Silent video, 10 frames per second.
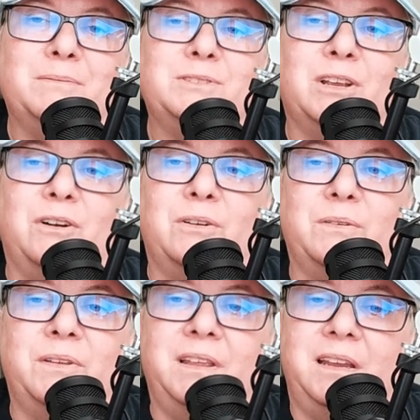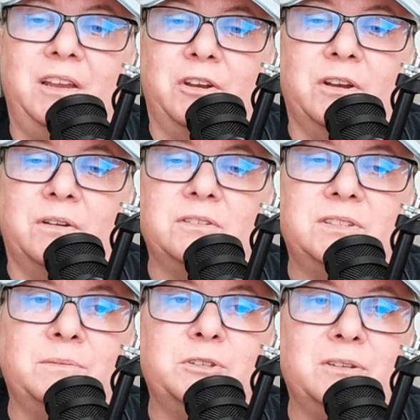So, you know,
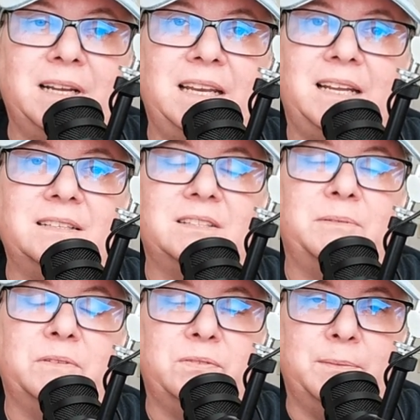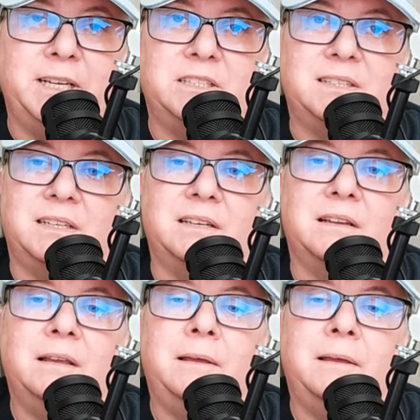some training, some information,